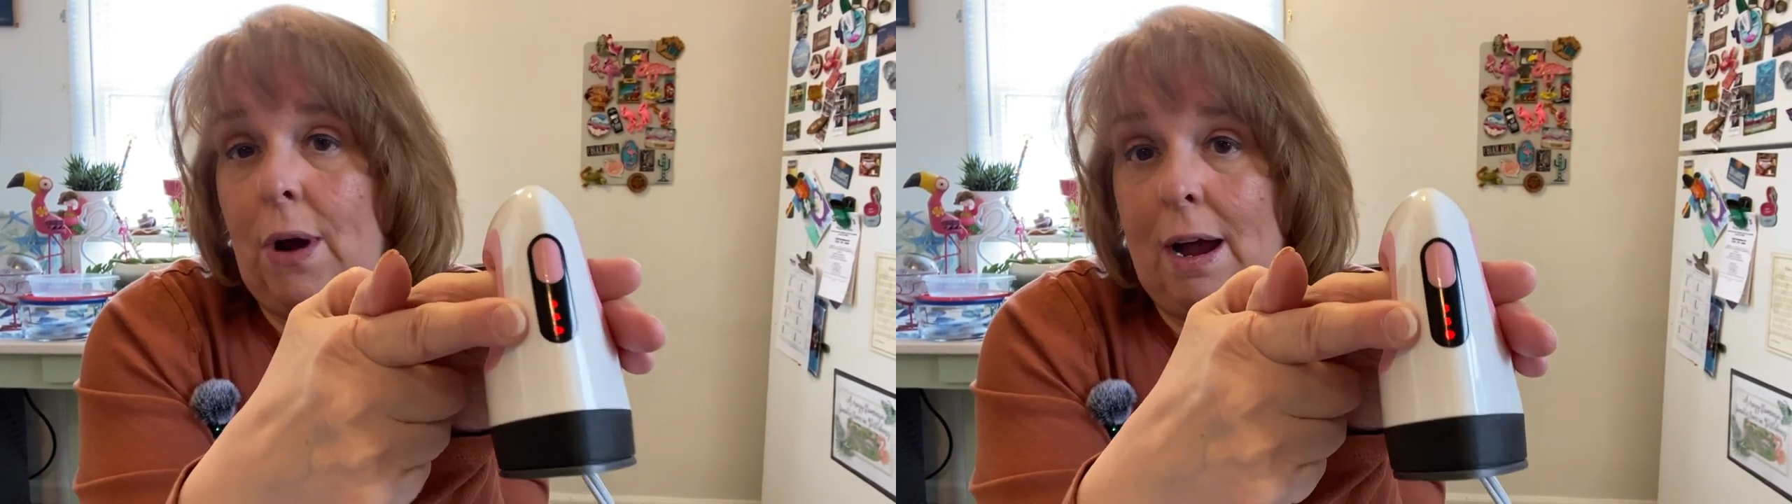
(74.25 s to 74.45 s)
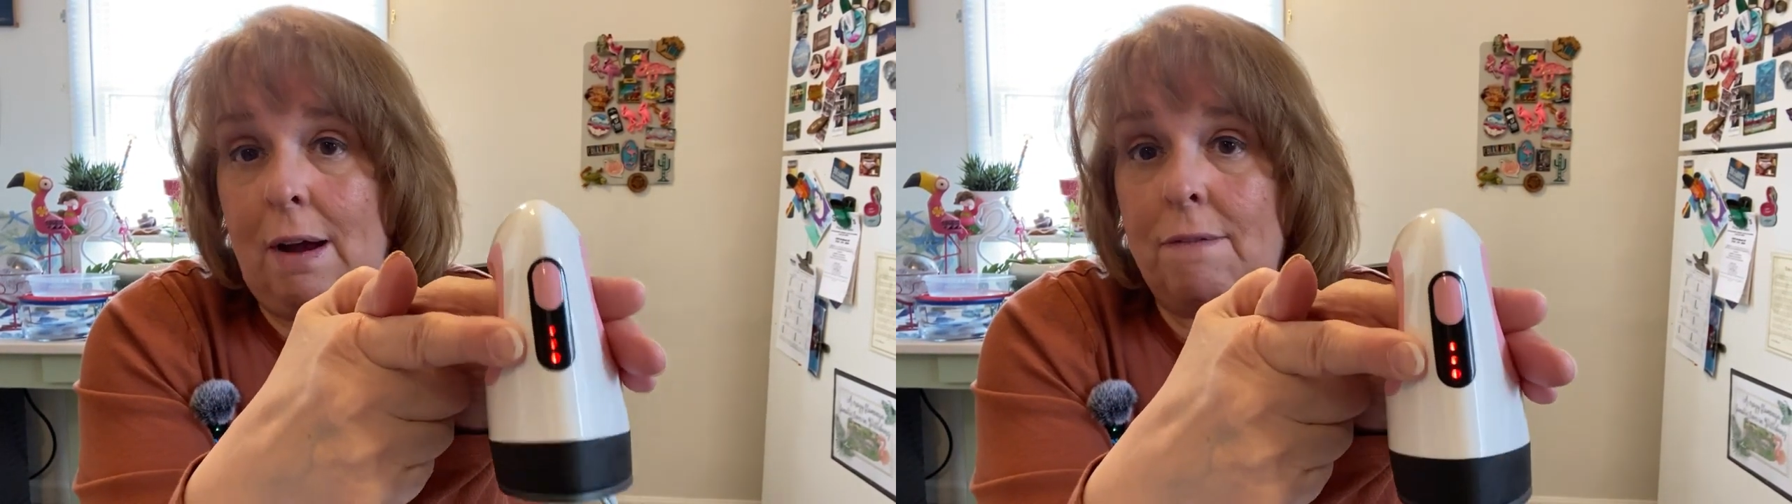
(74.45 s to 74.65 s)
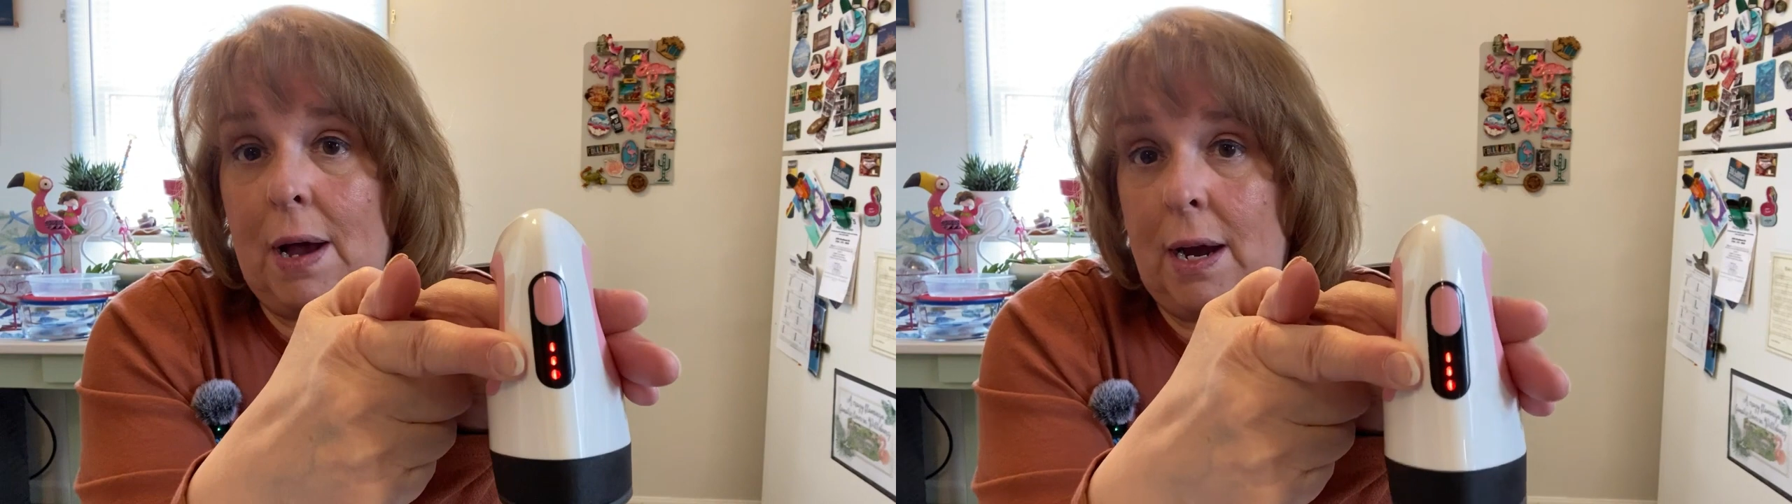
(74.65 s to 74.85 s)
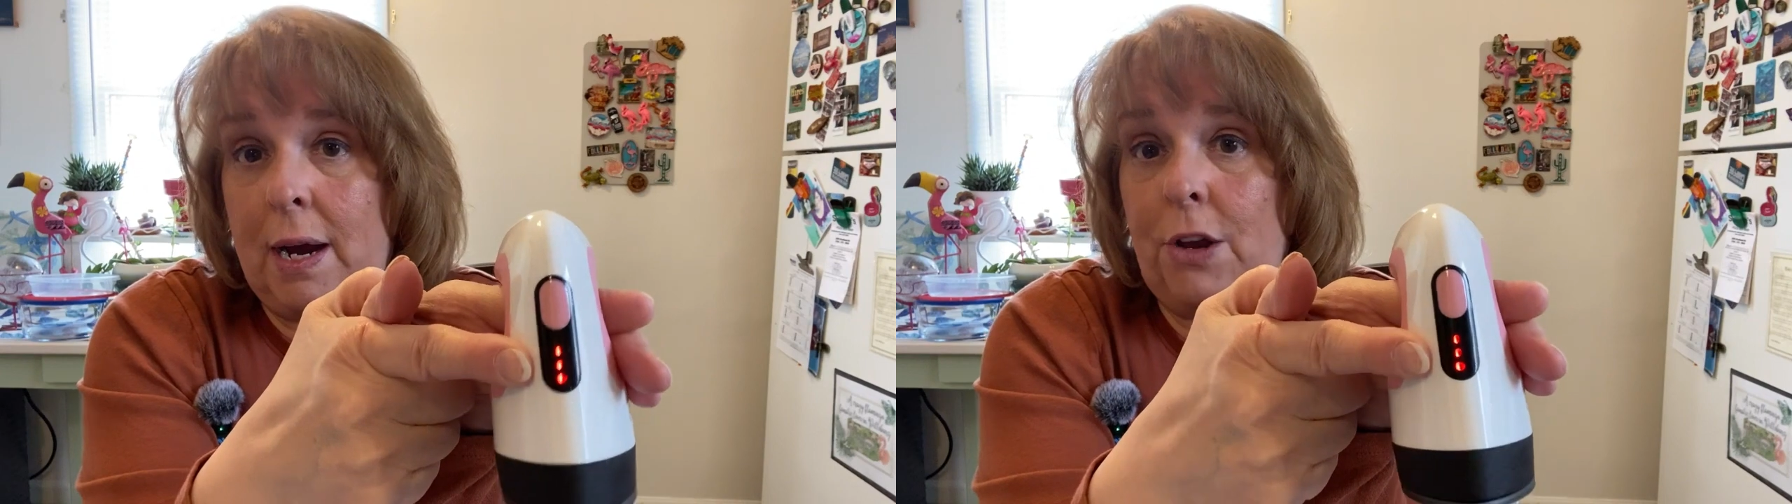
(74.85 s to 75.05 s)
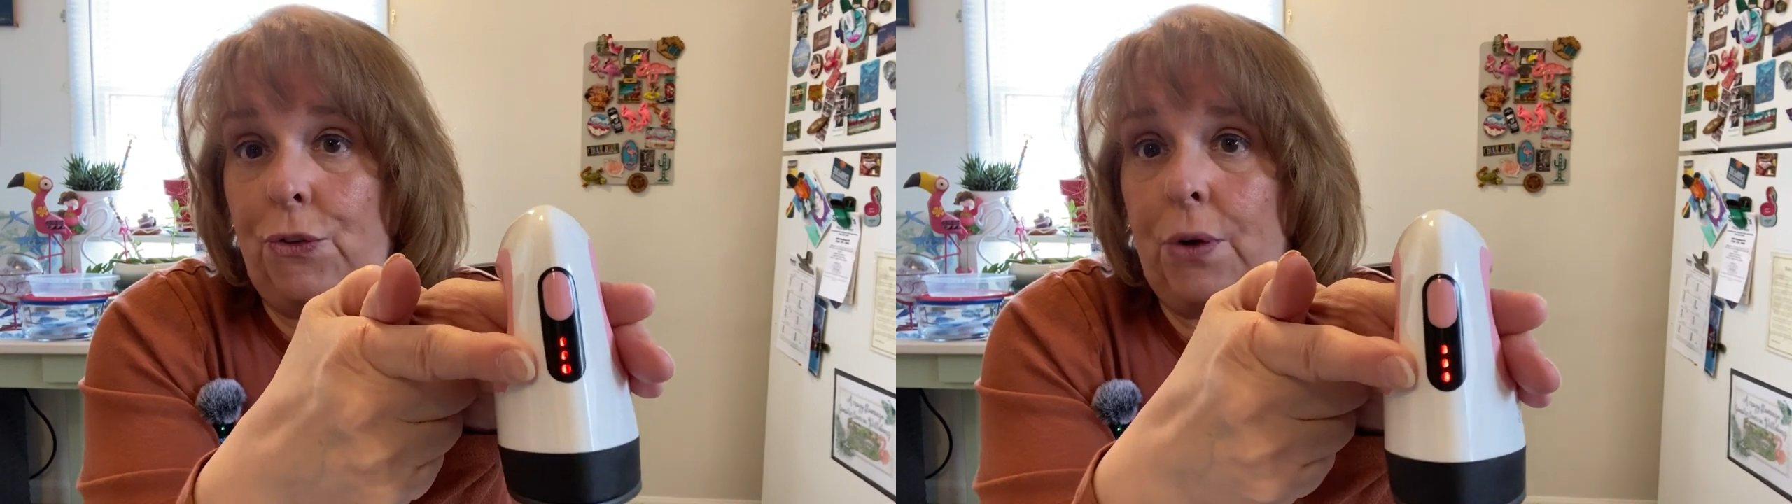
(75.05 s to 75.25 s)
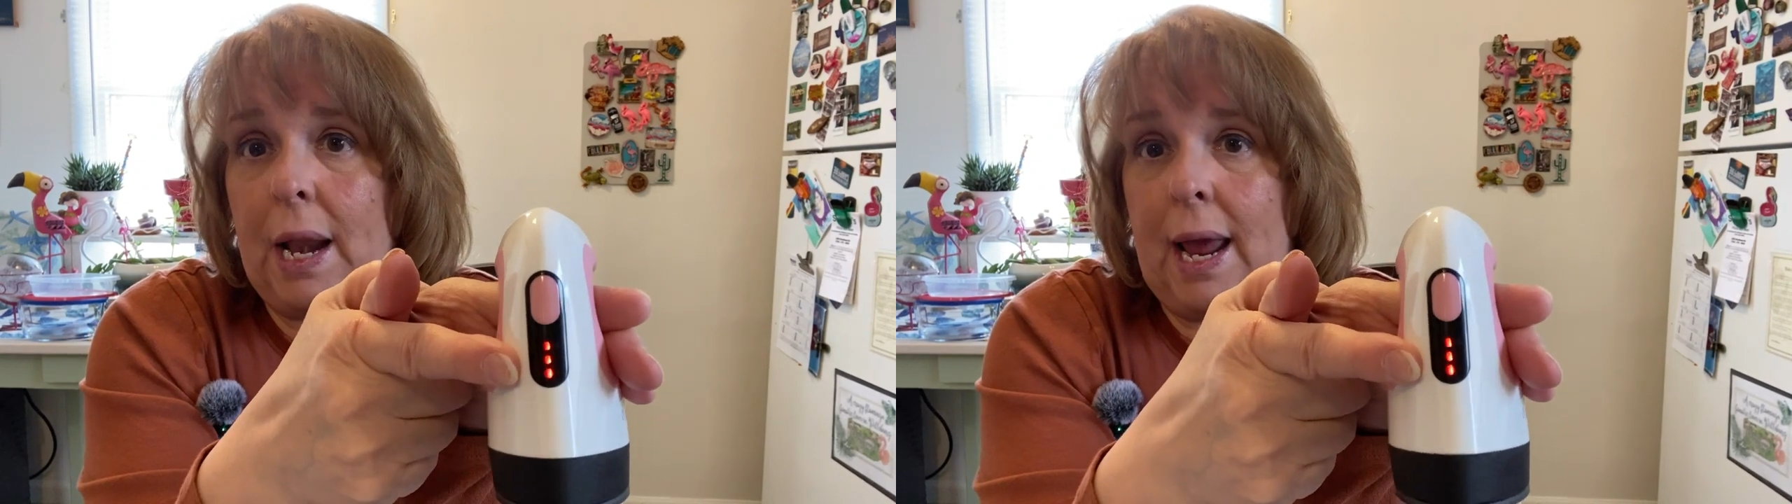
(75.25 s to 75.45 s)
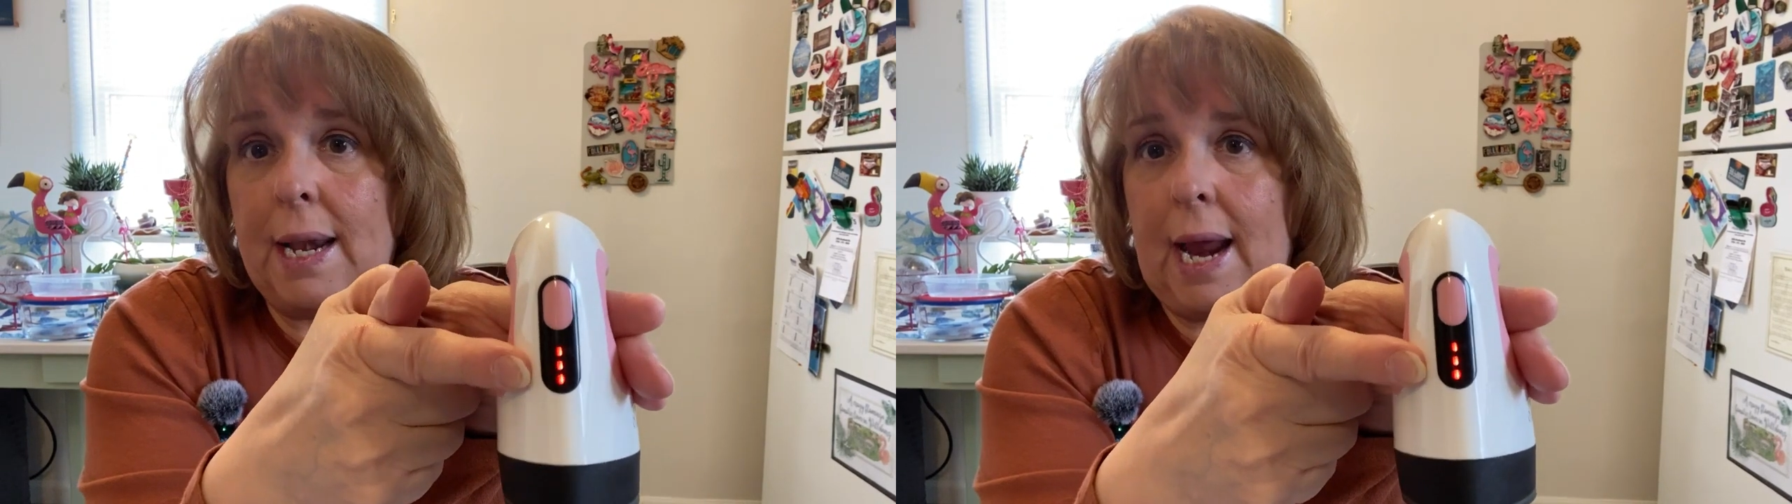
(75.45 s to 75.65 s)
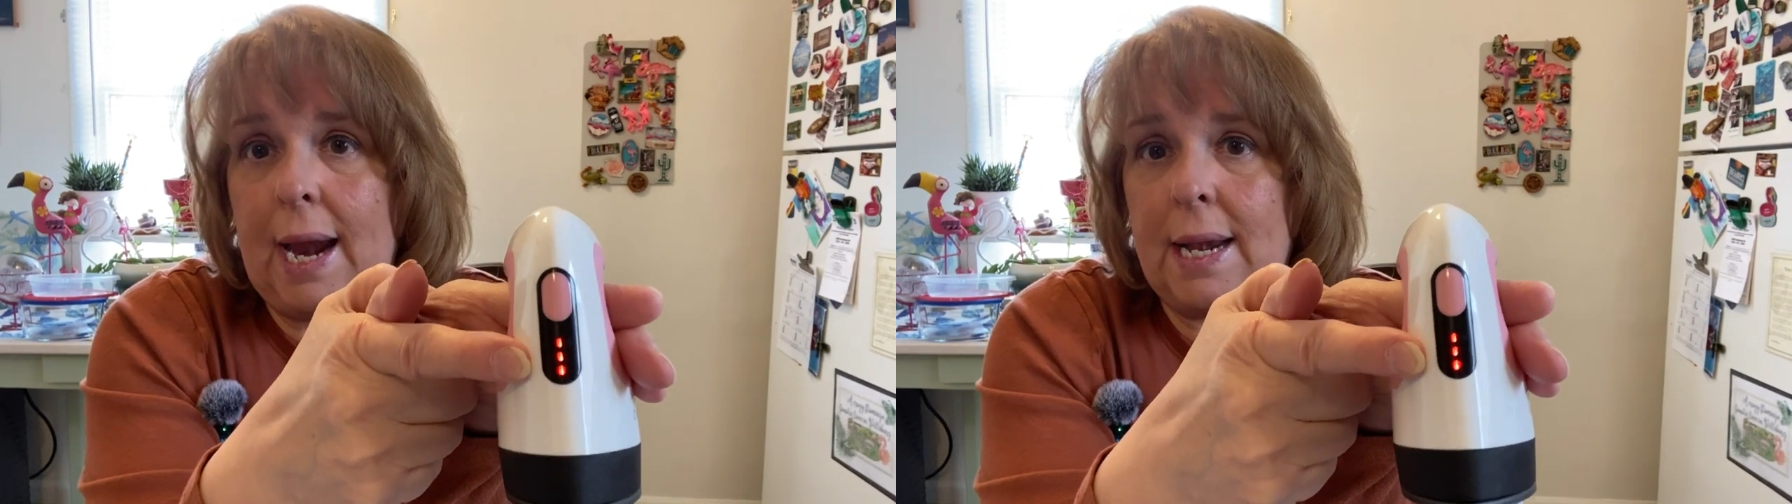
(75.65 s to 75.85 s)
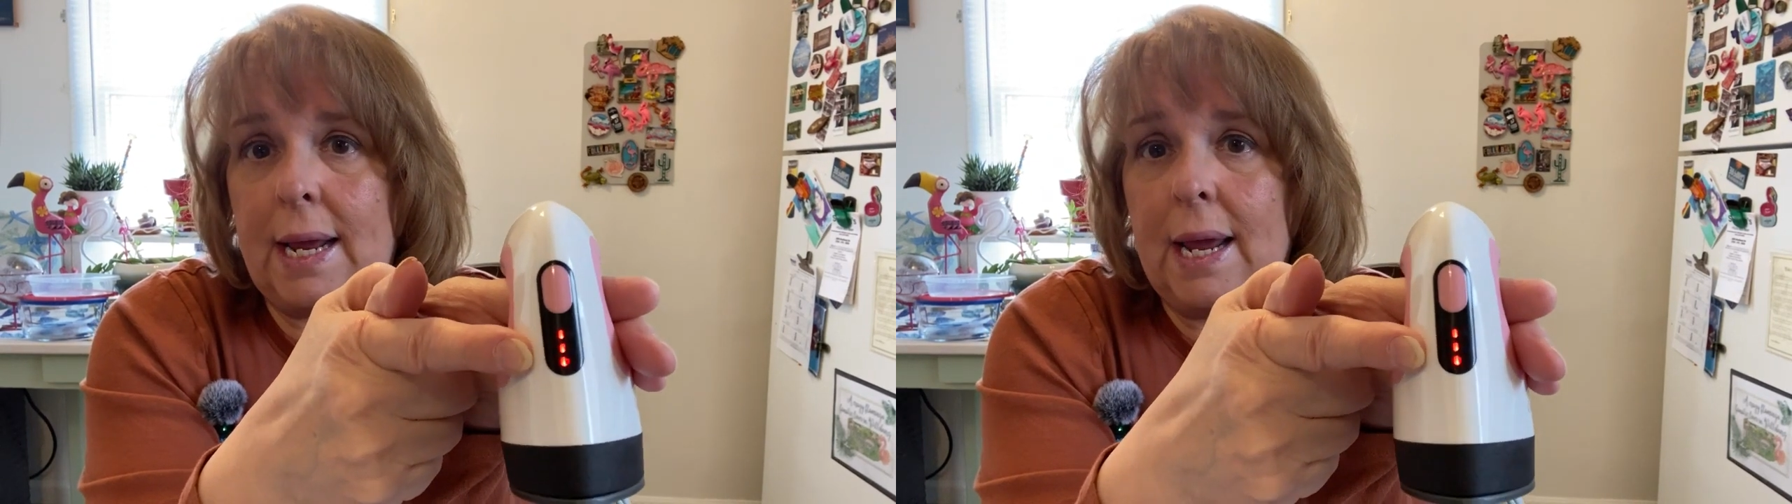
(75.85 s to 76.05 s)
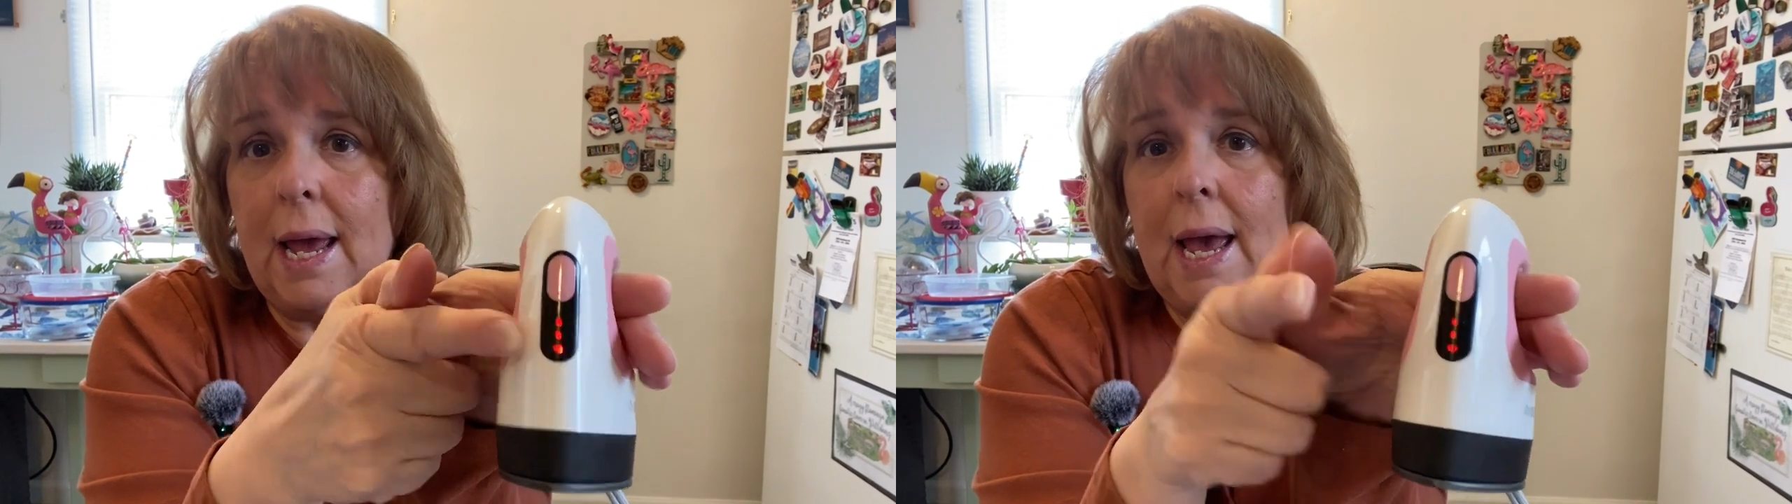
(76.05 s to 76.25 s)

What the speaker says: of 180,